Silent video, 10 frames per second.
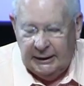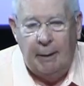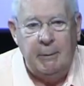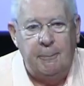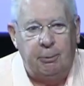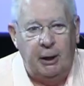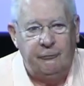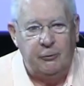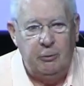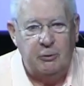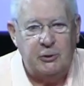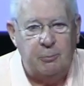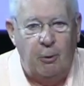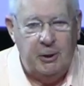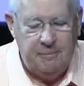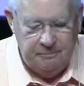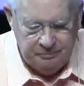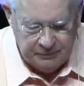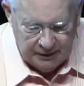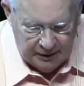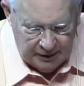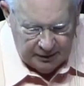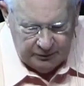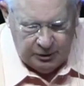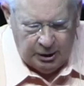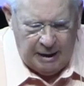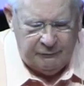Let me pray for you this morning. Dear